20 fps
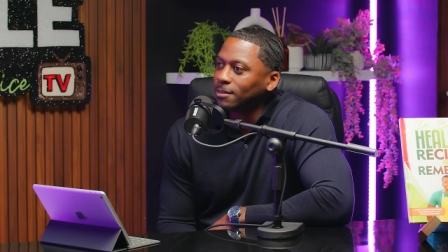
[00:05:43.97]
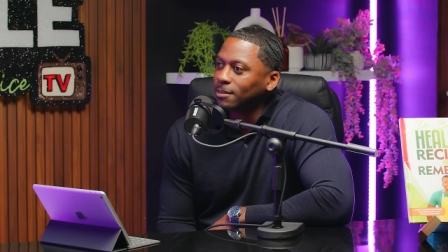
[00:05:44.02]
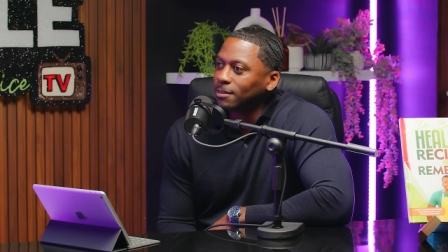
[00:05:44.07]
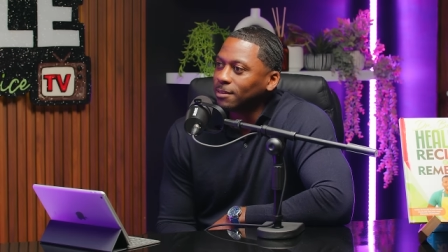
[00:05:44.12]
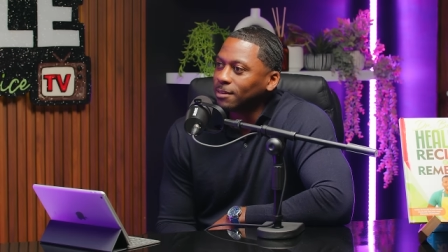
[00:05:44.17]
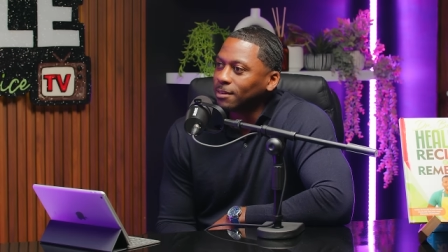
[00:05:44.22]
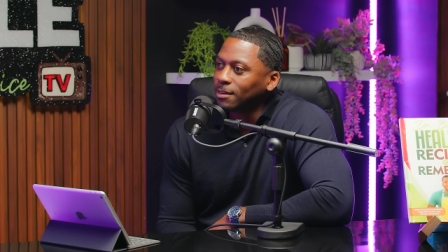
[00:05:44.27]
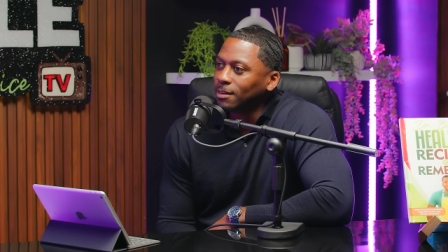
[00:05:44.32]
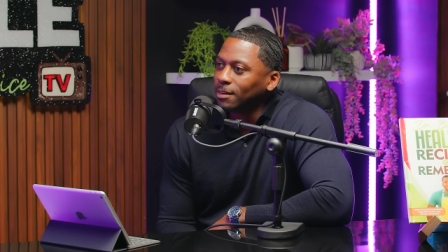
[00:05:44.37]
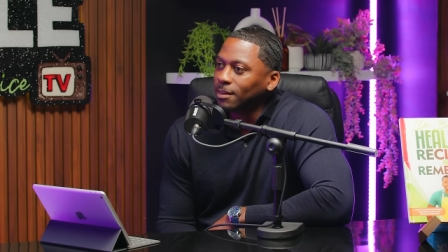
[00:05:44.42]

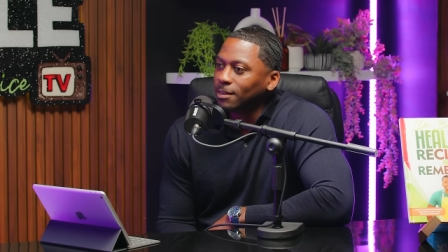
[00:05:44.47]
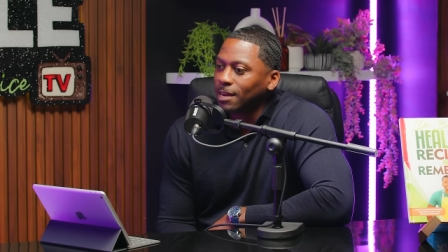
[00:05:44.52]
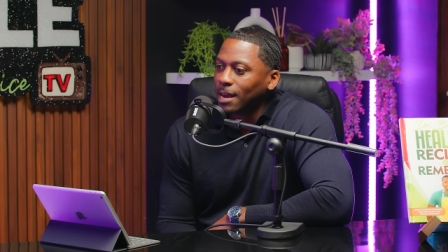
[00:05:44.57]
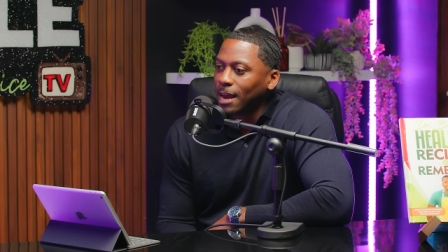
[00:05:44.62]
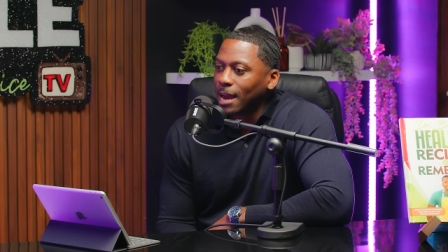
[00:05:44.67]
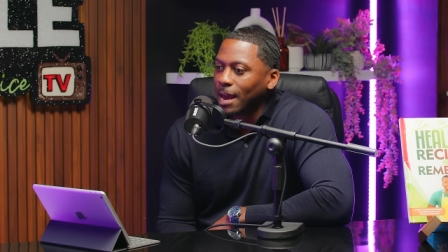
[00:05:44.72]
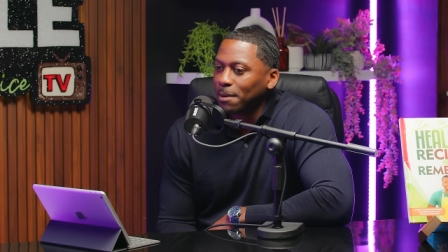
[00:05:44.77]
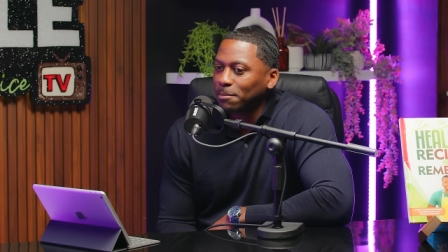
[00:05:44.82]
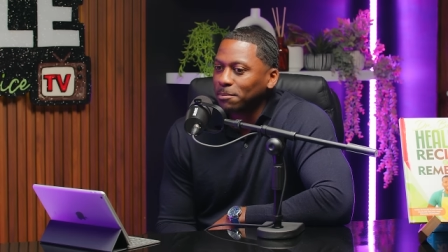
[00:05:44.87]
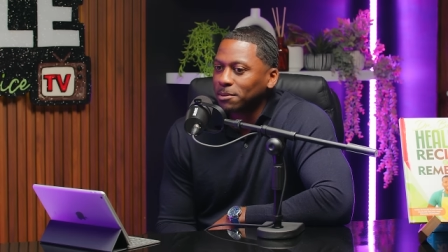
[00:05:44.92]
Yes. And the
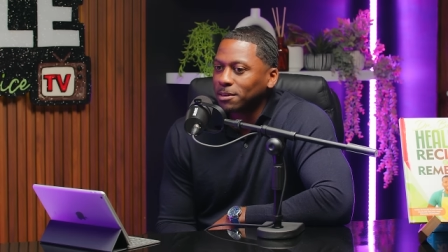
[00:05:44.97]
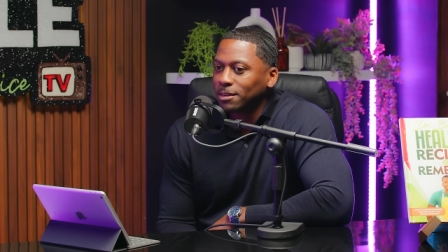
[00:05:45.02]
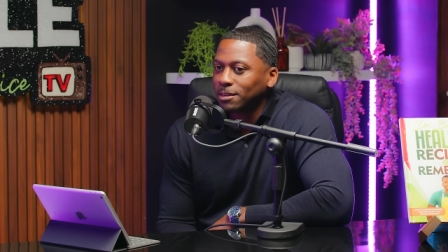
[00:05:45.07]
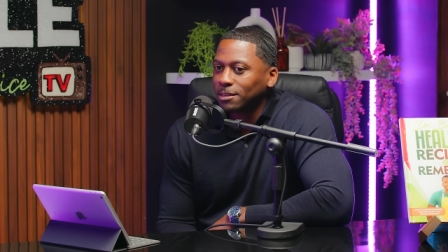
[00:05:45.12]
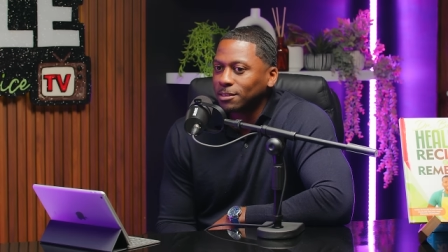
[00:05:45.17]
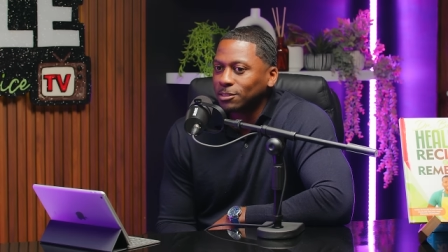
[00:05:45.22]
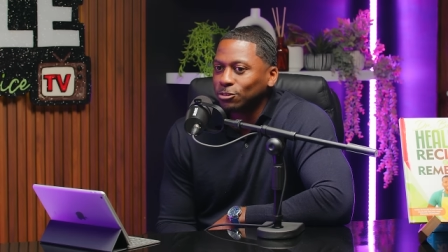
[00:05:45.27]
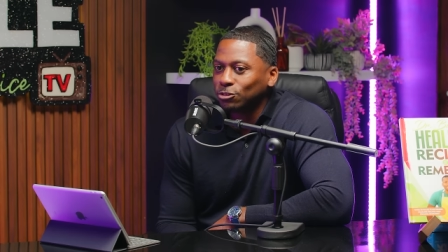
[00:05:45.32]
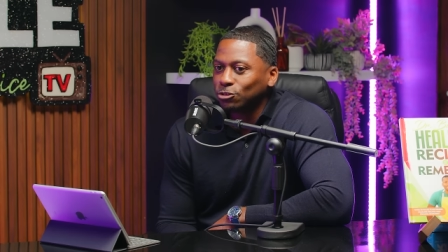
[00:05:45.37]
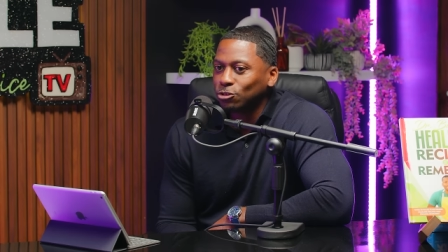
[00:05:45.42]
happening
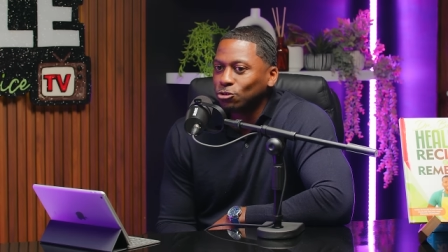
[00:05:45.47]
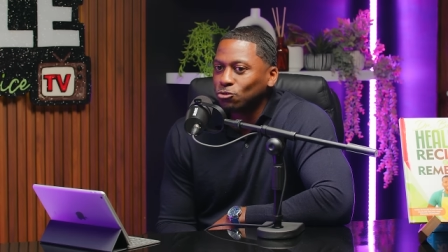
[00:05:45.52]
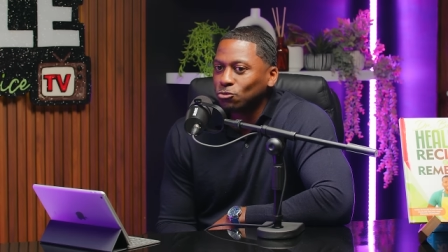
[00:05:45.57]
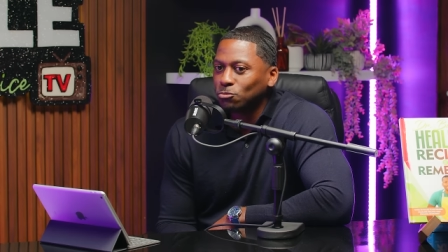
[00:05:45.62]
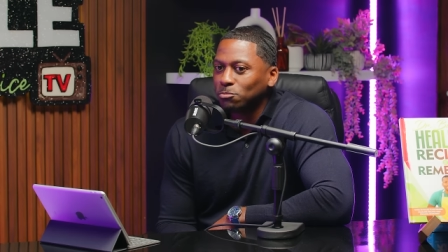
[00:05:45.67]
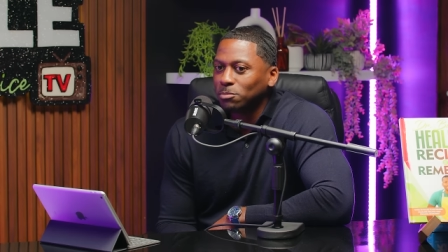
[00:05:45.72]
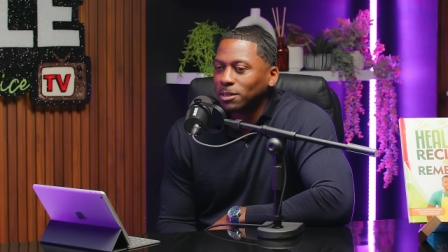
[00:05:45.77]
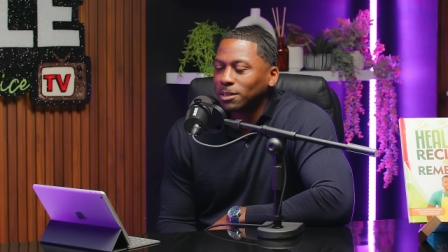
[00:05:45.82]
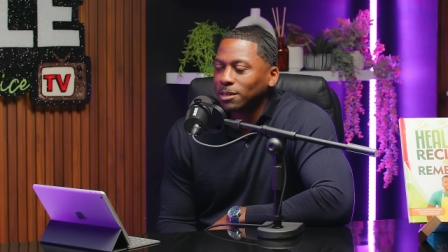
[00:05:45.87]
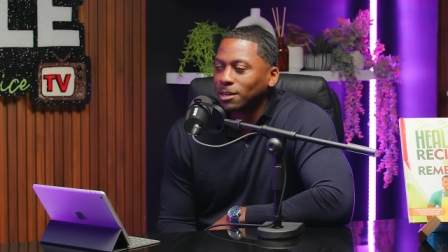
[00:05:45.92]
is you
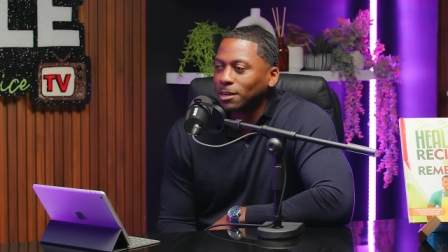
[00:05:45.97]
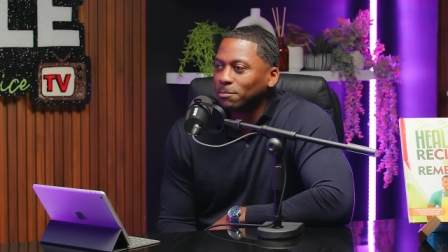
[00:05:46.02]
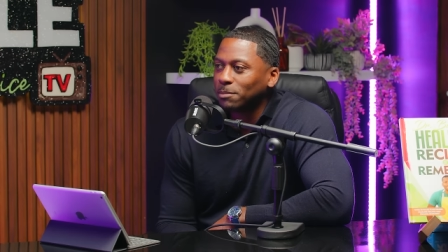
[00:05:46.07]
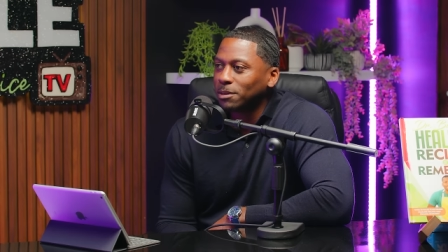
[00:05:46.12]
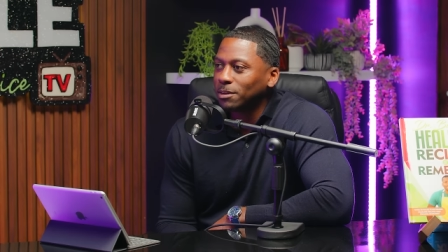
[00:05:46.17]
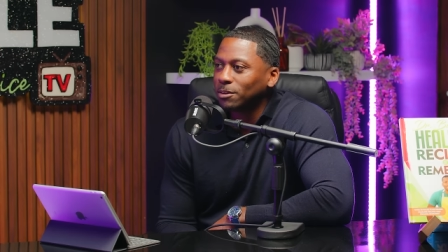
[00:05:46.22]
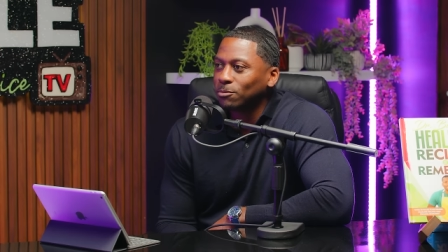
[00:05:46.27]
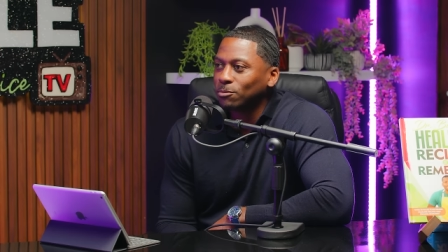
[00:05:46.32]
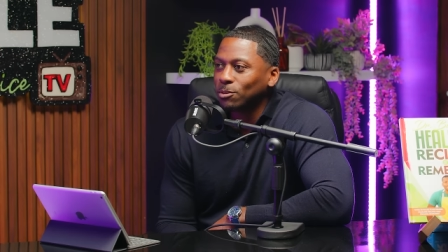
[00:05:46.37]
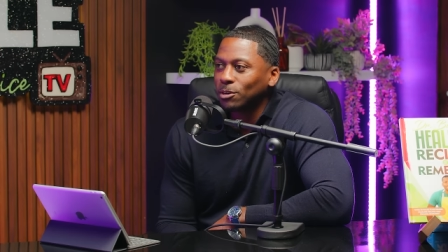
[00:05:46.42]

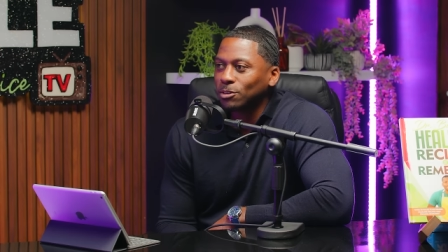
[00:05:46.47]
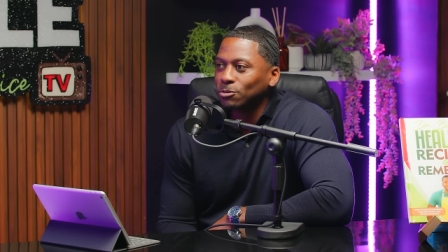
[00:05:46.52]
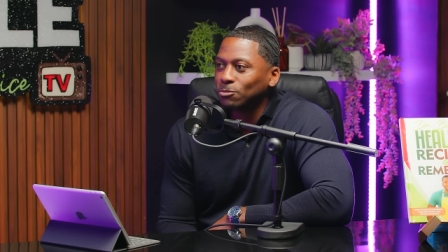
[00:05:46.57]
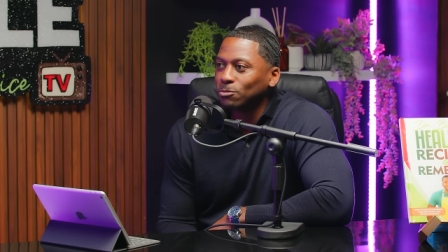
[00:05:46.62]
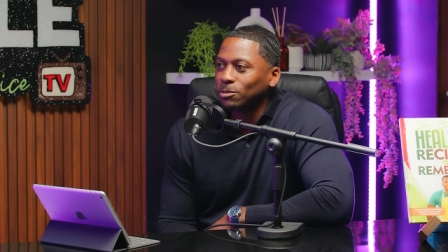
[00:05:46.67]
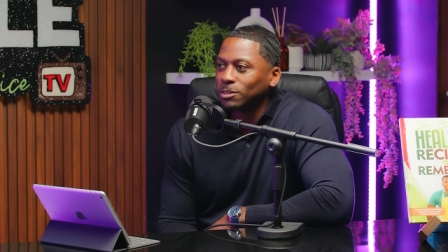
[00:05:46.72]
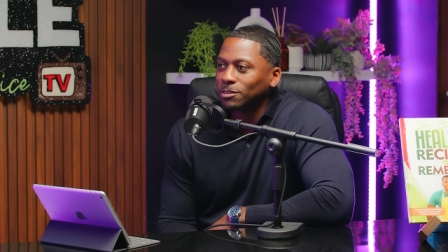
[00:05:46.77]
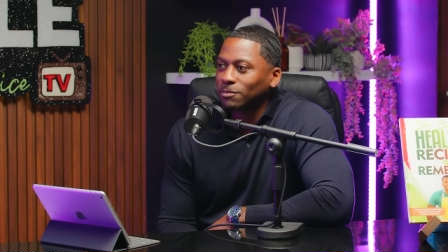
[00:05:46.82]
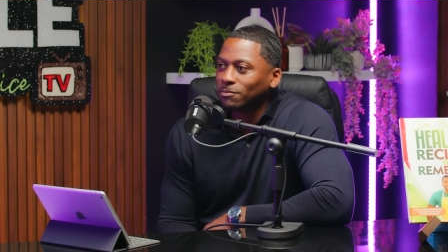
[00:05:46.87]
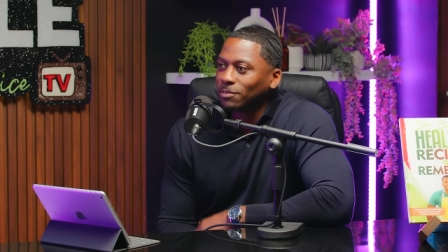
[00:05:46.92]
becoming what you
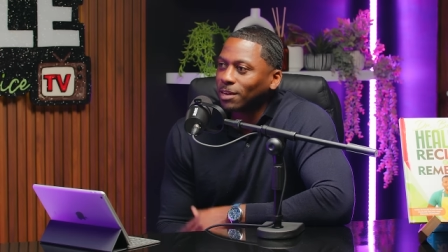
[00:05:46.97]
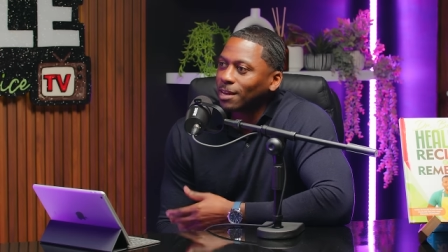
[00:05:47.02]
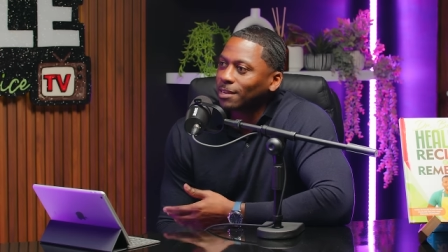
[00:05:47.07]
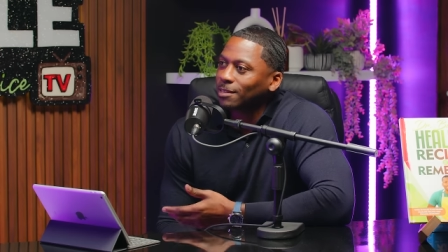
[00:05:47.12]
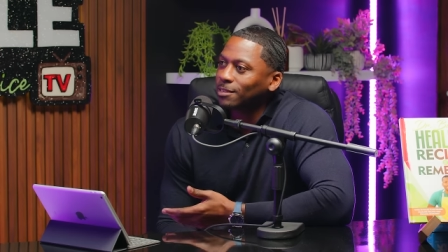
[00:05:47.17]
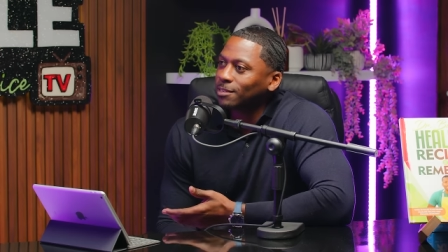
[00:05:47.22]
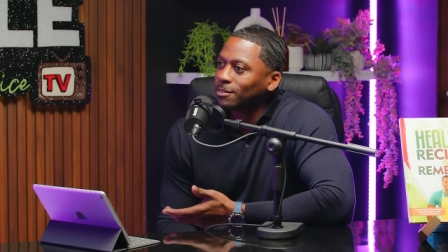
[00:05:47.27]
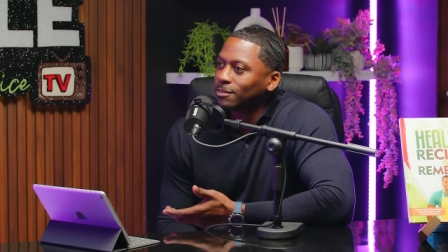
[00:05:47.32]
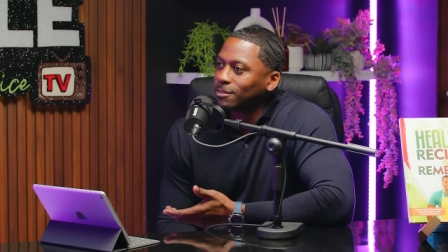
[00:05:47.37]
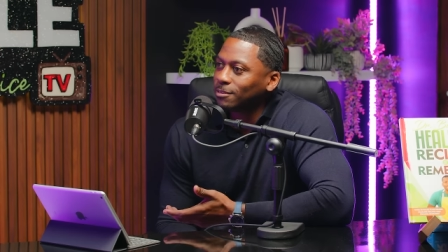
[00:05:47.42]
were
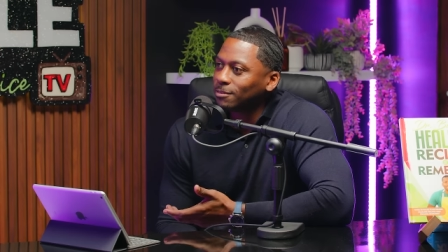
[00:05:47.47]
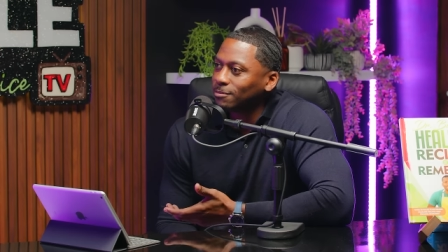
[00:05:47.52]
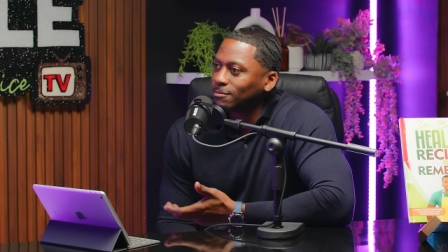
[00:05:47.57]
divinely